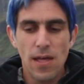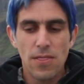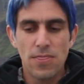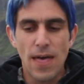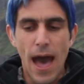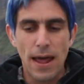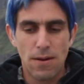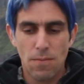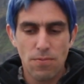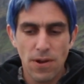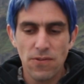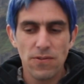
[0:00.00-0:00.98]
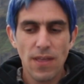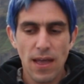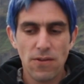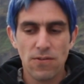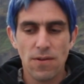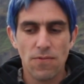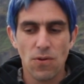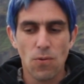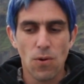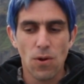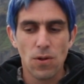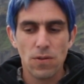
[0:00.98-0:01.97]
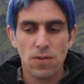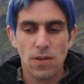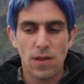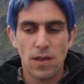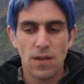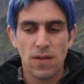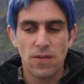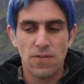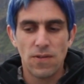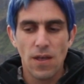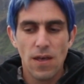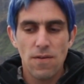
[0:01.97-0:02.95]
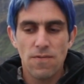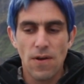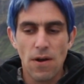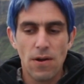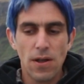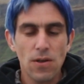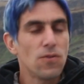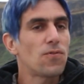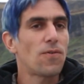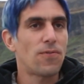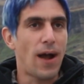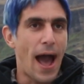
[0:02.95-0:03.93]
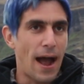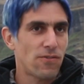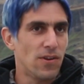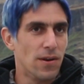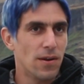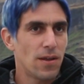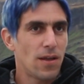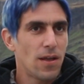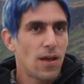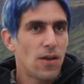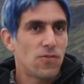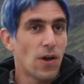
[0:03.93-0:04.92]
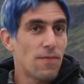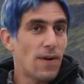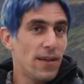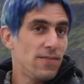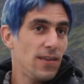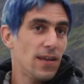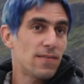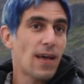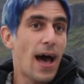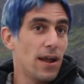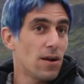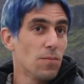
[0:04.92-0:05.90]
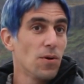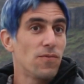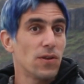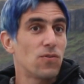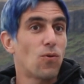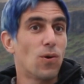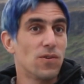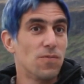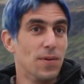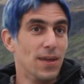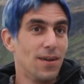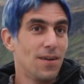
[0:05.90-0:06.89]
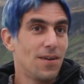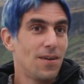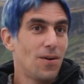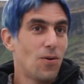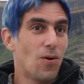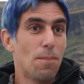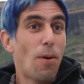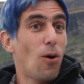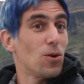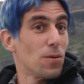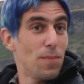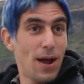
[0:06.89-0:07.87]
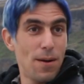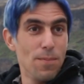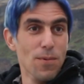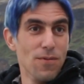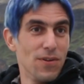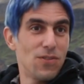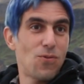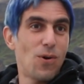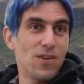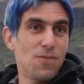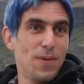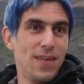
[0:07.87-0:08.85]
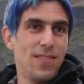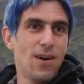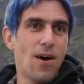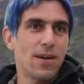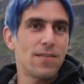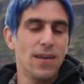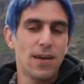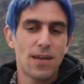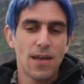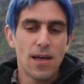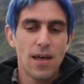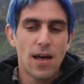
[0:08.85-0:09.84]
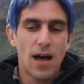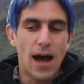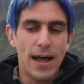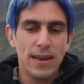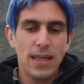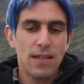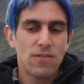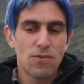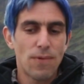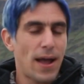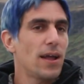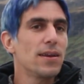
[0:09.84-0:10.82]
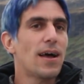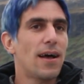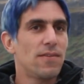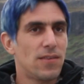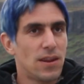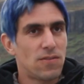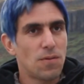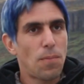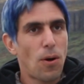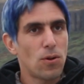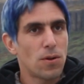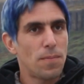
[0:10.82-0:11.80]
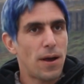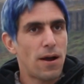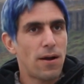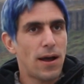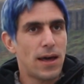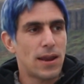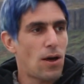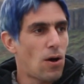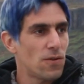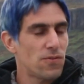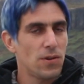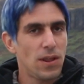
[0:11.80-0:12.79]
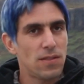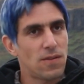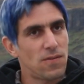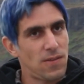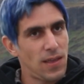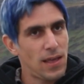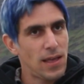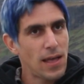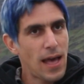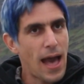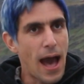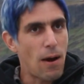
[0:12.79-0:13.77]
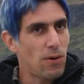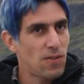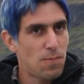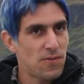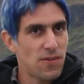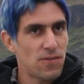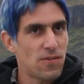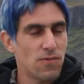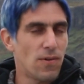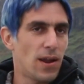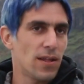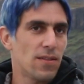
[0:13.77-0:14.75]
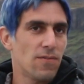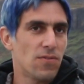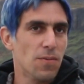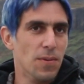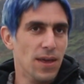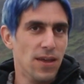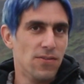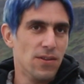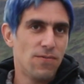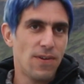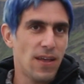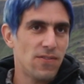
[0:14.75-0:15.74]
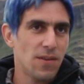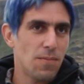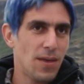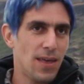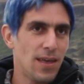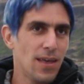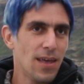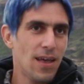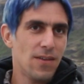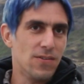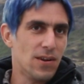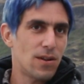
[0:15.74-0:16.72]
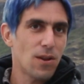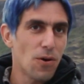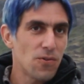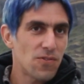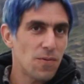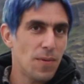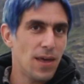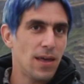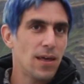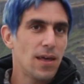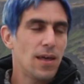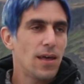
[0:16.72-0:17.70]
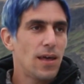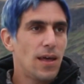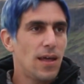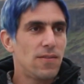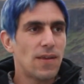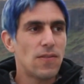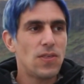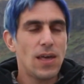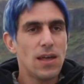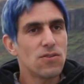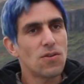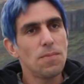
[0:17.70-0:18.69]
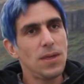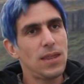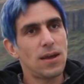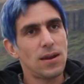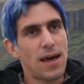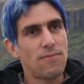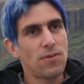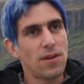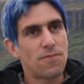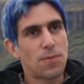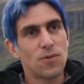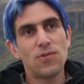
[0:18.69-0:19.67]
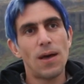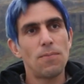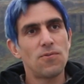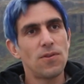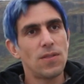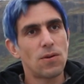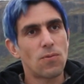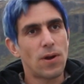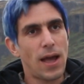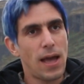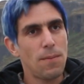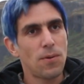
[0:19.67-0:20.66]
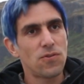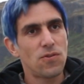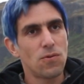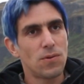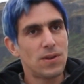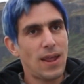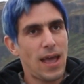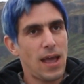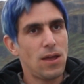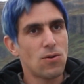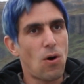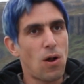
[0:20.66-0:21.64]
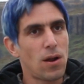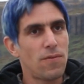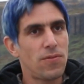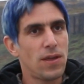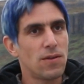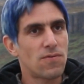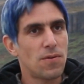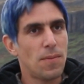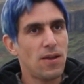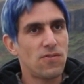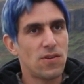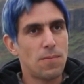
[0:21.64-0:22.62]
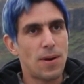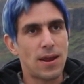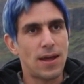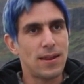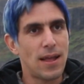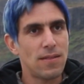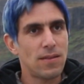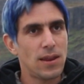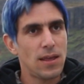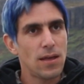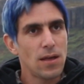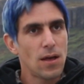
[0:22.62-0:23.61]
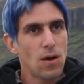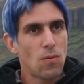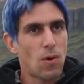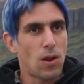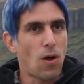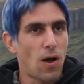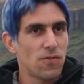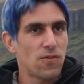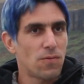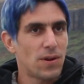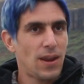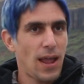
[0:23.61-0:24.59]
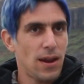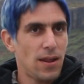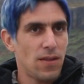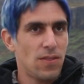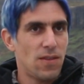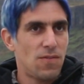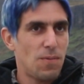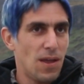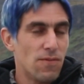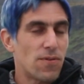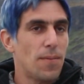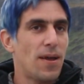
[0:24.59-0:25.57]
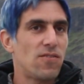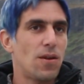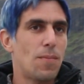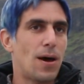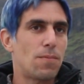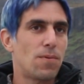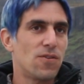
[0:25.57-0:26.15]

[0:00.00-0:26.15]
that presentation of the world is very useful for action. So if I see a tiger moving towards me, or a polar bear moving towards me in the Arctic, I need to recognize that it's a polar bear, and I also need to see how it's positioned relative to me. Is it facing me? Is it close to me? It's at the intermediate level of perception that we're able to retain all of the information about identity while also retaining this information about